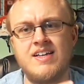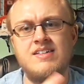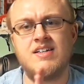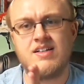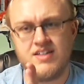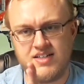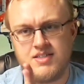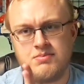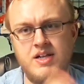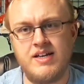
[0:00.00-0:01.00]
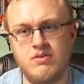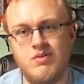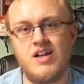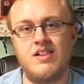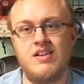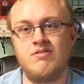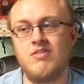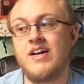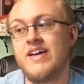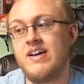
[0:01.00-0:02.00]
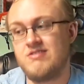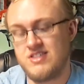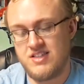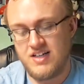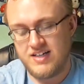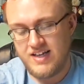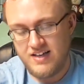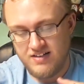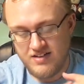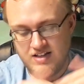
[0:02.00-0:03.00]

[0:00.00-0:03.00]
and I'll explain why I was lucky.